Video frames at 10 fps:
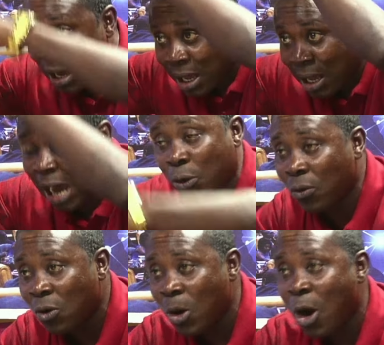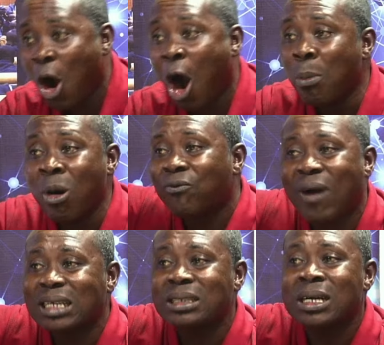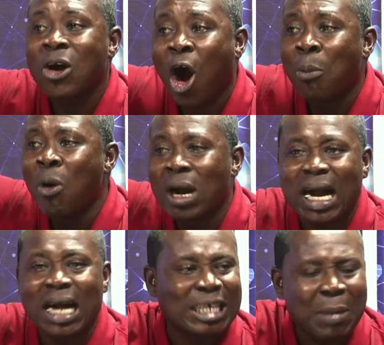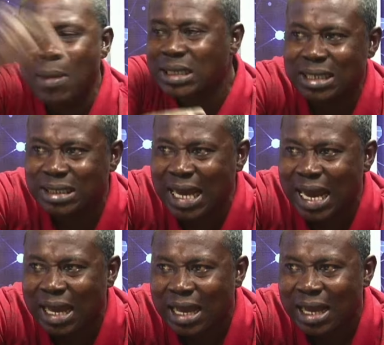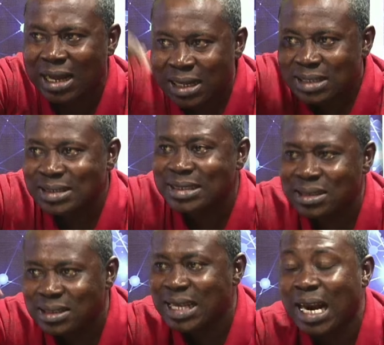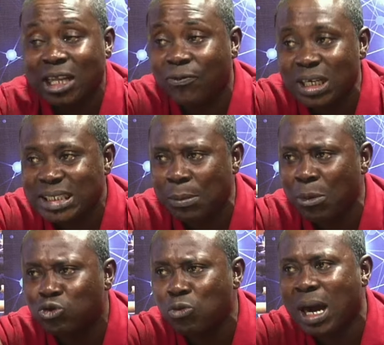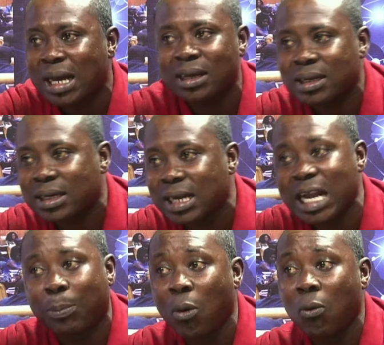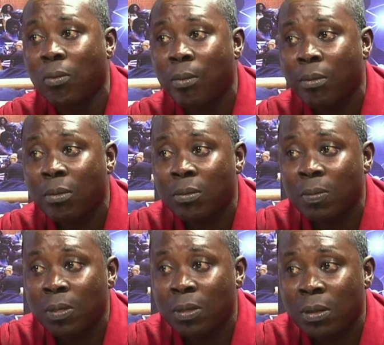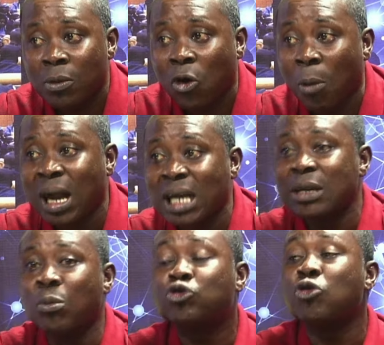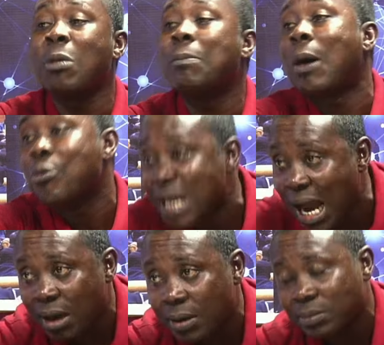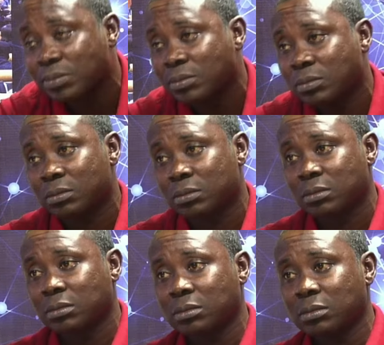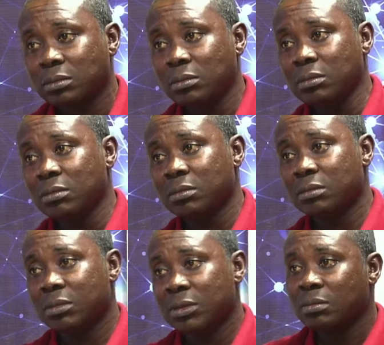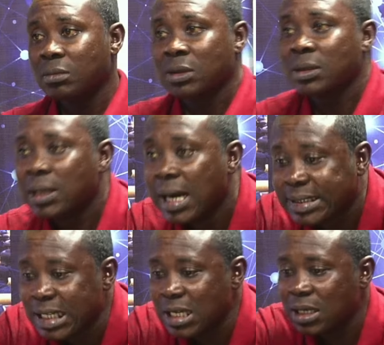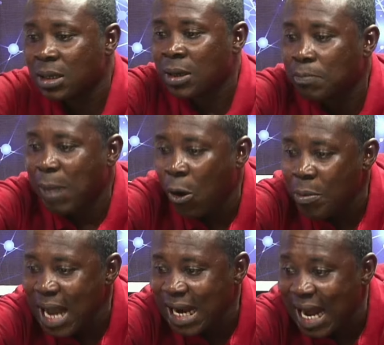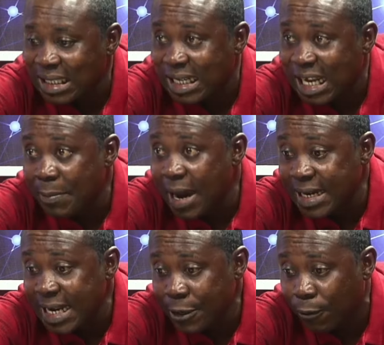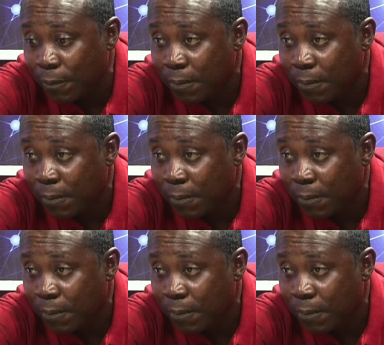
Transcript: I don't know. Omun catch a mess and say, delegate for the same moon to Mac Kredapon. Omakas a moon to Mac Bawumia. And soon a buy. Eti Bawumia dancing and Bedino.